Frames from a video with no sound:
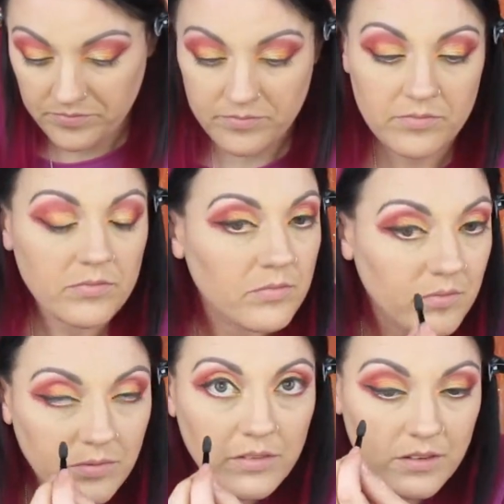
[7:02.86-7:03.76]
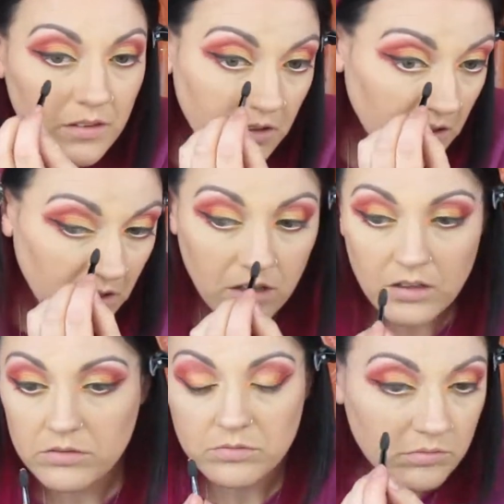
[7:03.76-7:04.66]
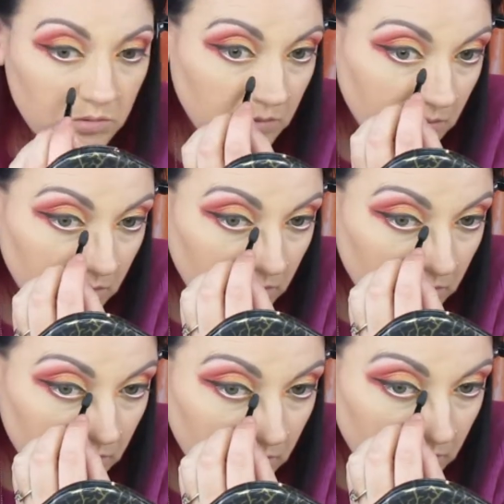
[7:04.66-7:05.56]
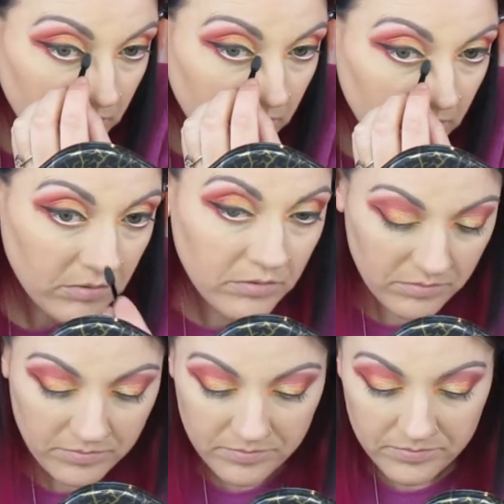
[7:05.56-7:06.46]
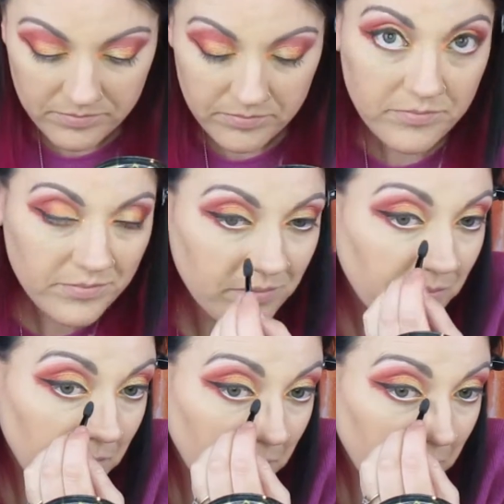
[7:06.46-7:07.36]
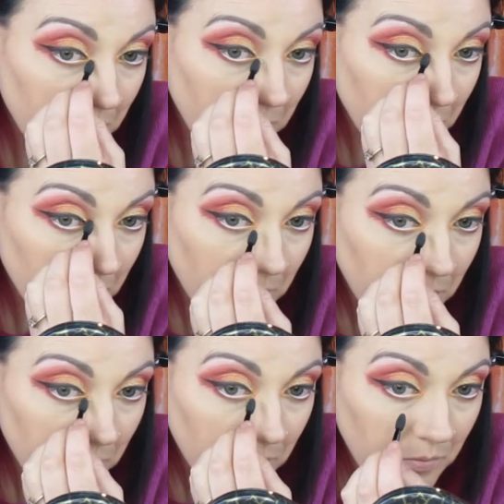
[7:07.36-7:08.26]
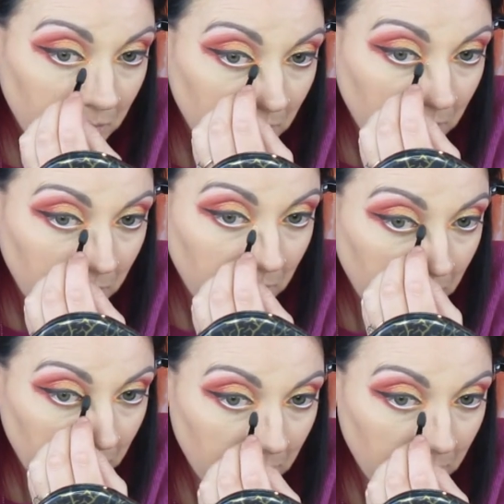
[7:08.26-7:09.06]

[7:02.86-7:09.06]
(no one is talking)